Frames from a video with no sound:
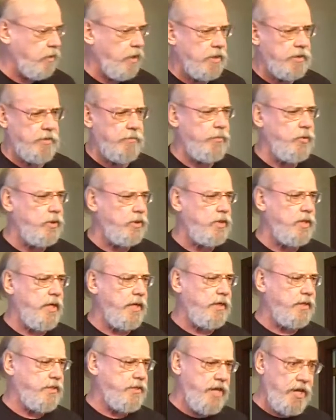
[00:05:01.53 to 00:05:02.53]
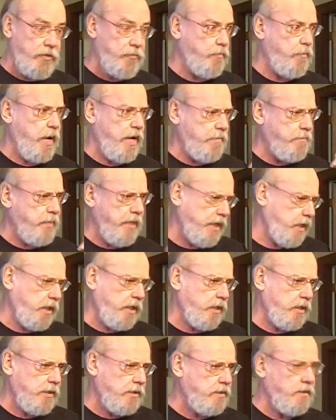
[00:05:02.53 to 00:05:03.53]
wrote lots of books like Death by
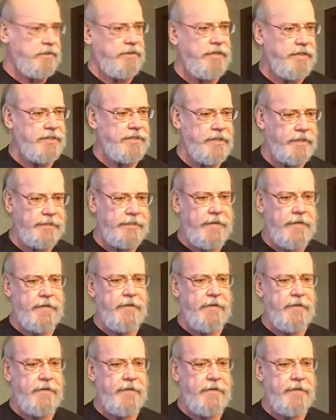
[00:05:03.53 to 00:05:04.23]
Meetings, things like